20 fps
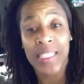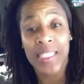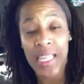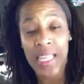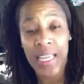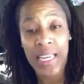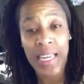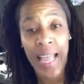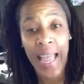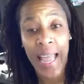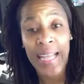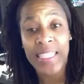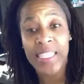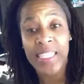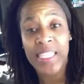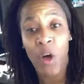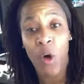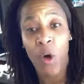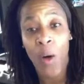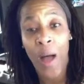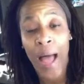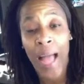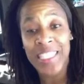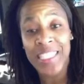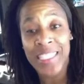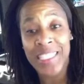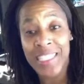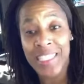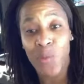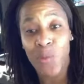Sunday. So
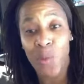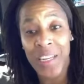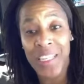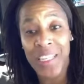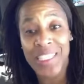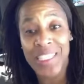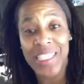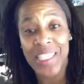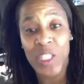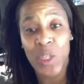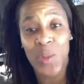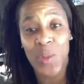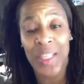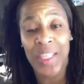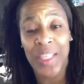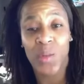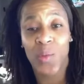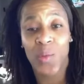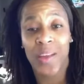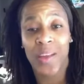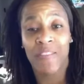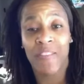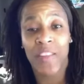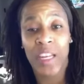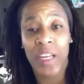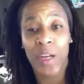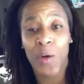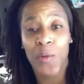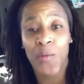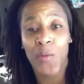I just wanted to shoot this quick
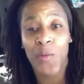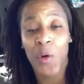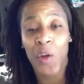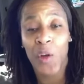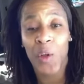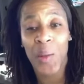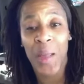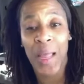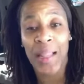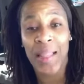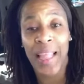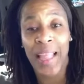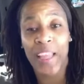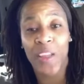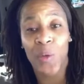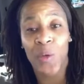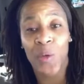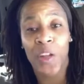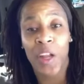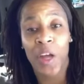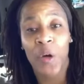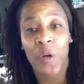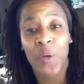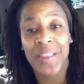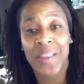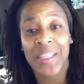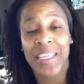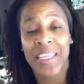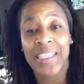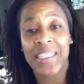video for you and let you
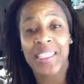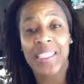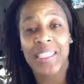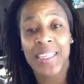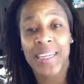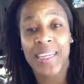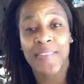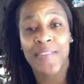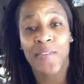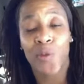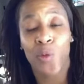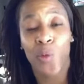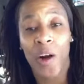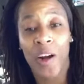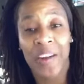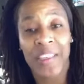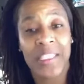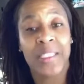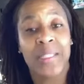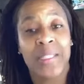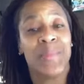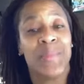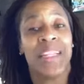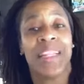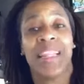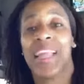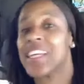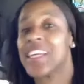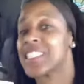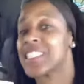know this stuff works.
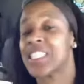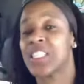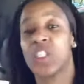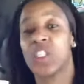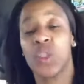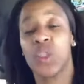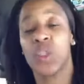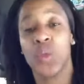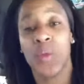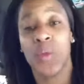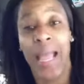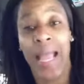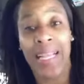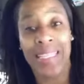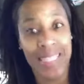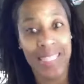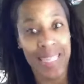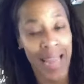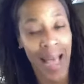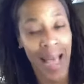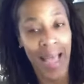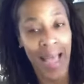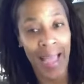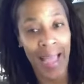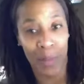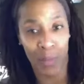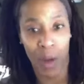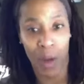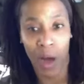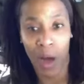In been less than two days and
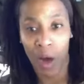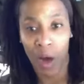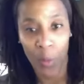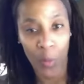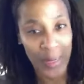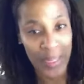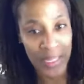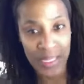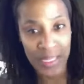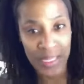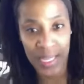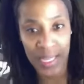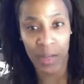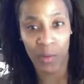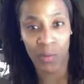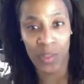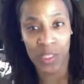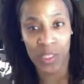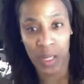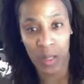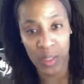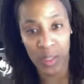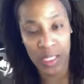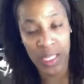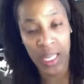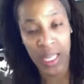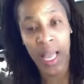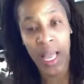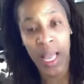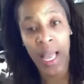I am already seeing
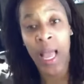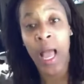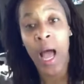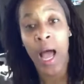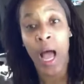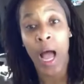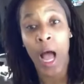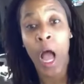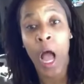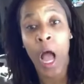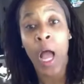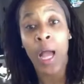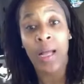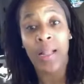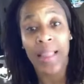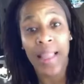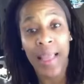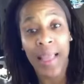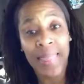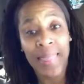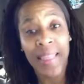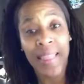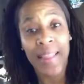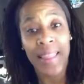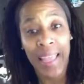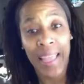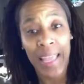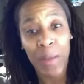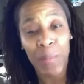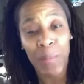results. Uh, click
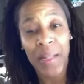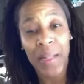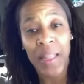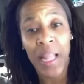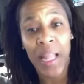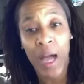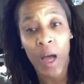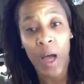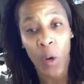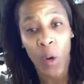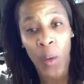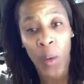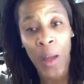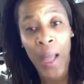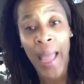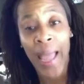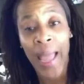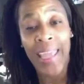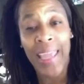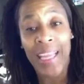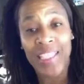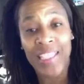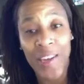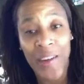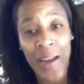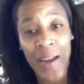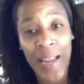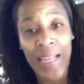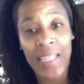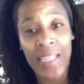the link below. Get
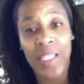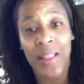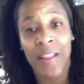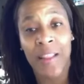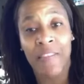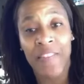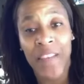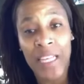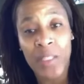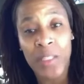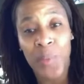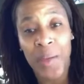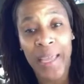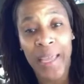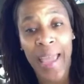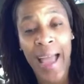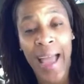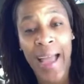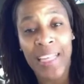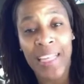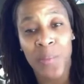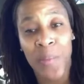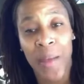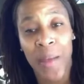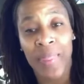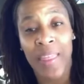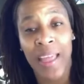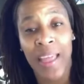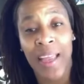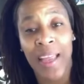your hands on the Facebook Cash
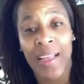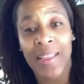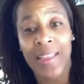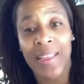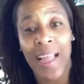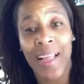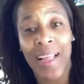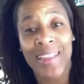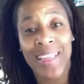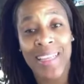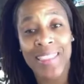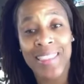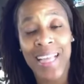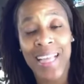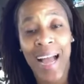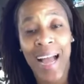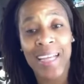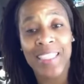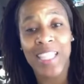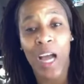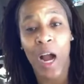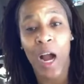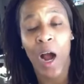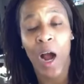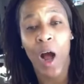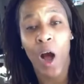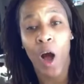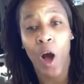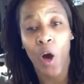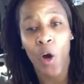Method. Uh, these guys are
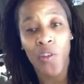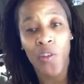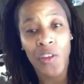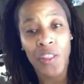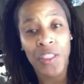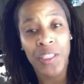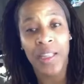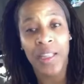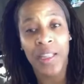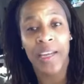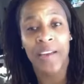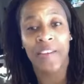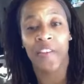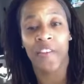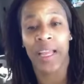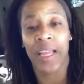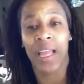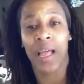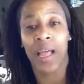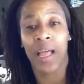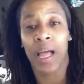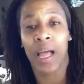over delivering.